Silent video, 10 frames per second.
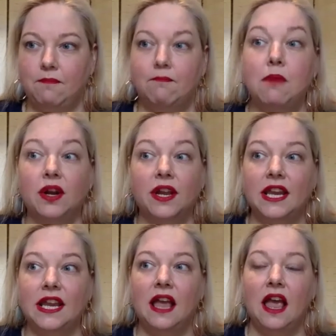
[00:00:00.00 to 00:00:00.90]

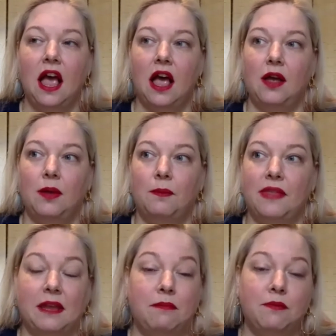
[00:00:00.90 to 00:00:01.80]
marketing.
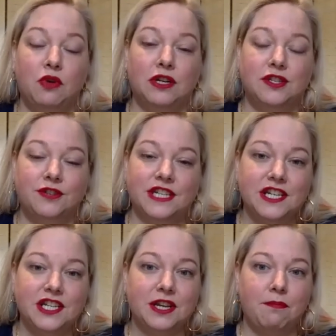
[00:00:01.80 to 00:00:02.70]
They can be more
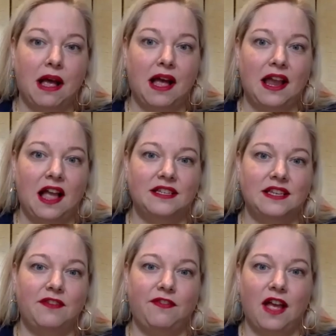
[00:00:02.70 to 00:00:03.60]
strategic by
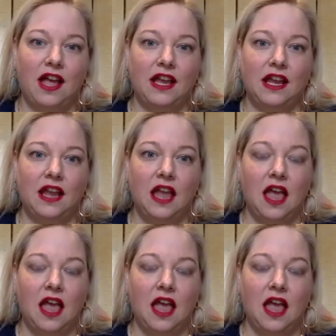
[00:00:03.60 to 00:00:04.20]
identifying